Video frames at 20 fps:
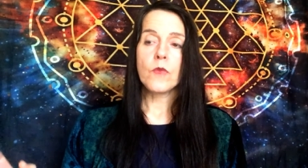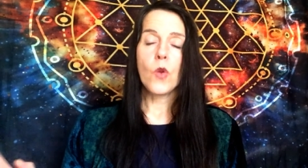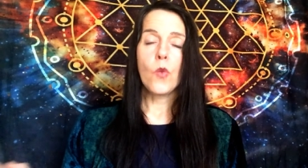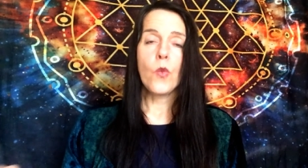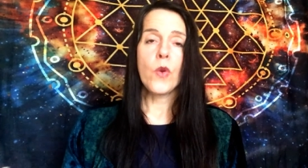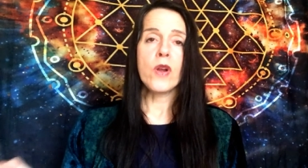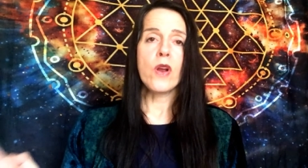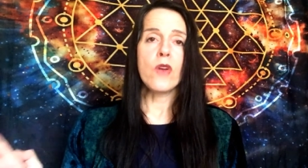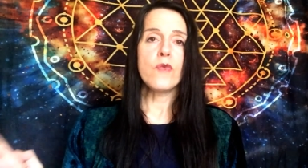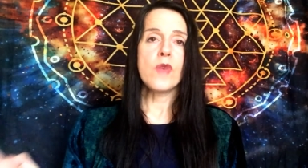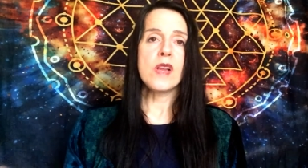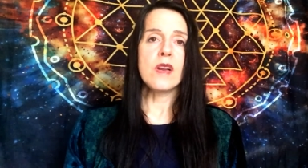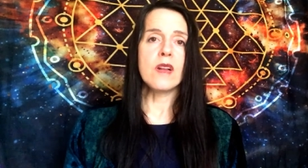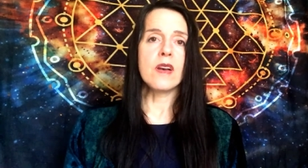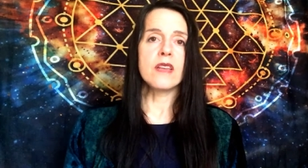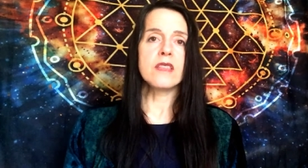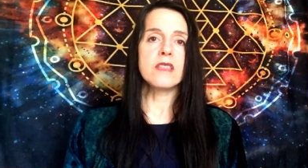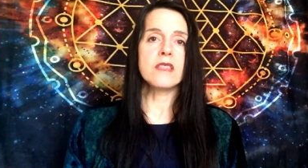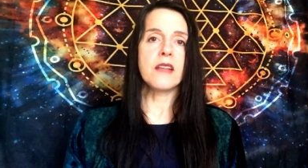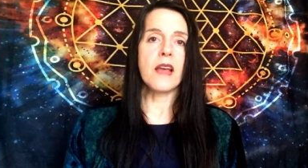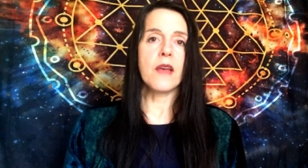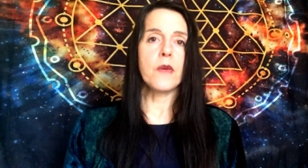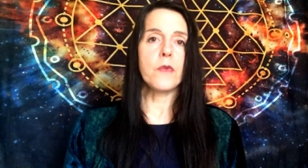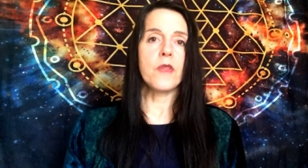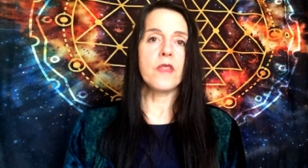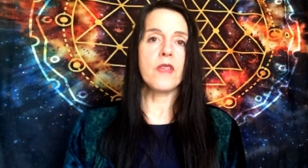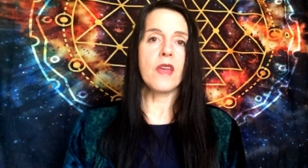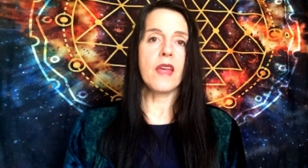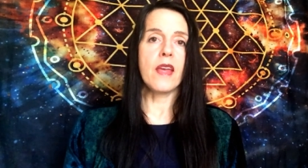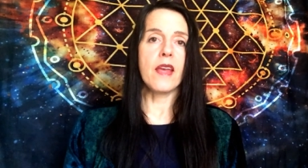When I realised they
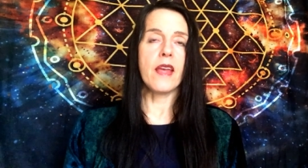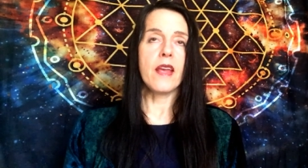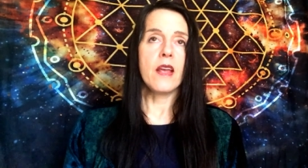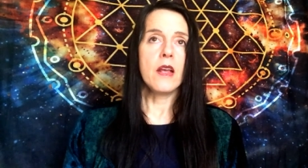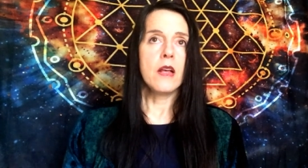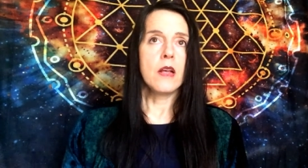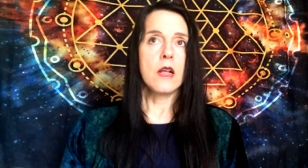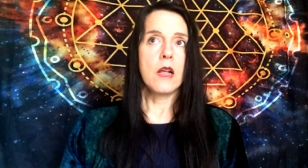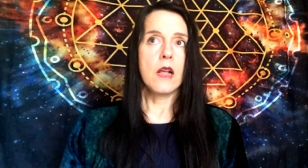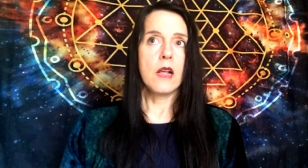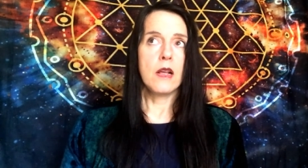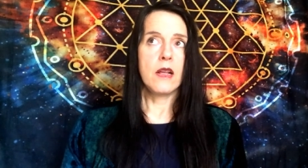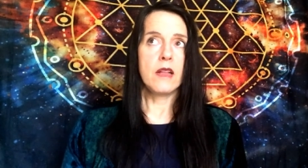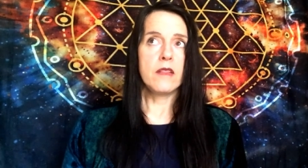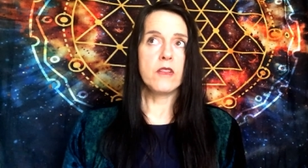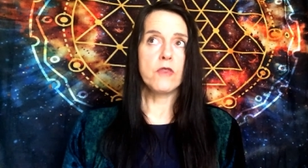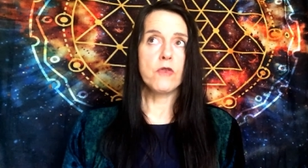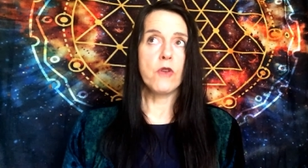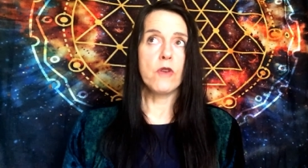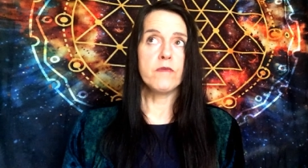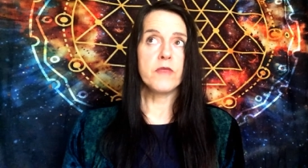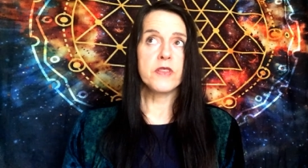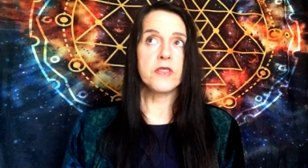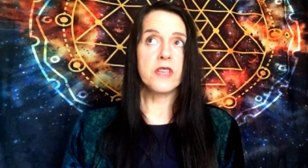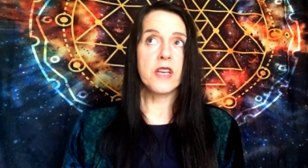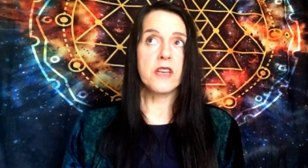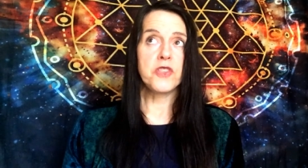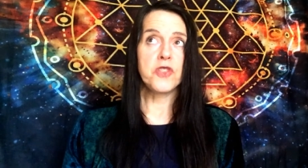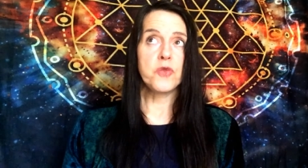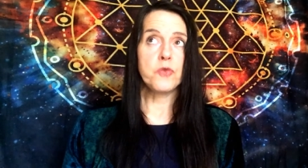were there, had the
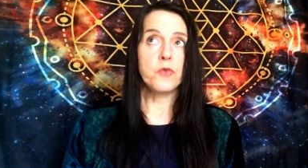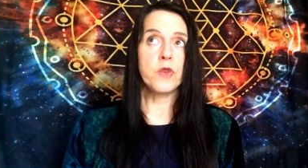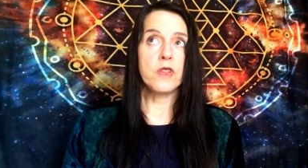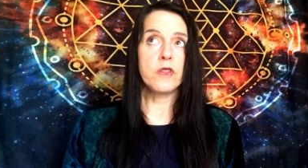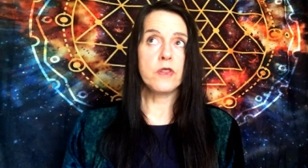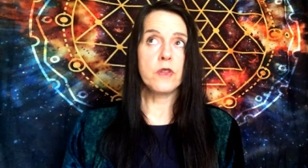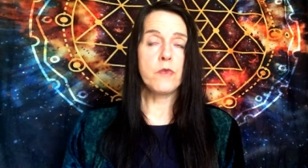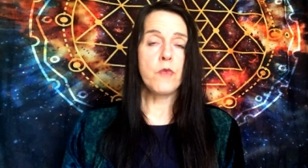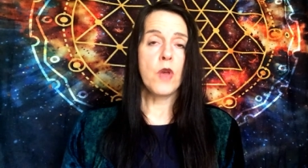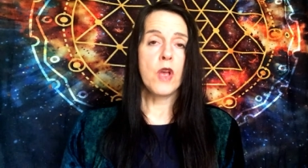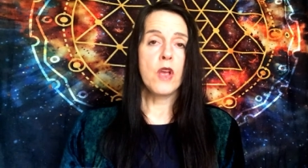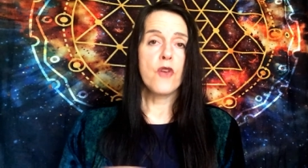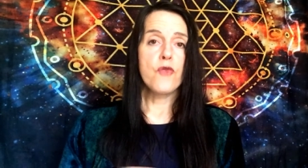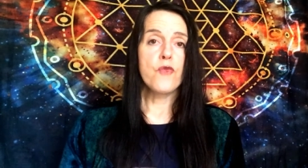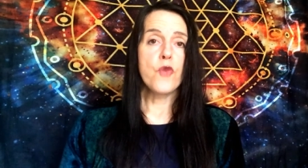conversation with them,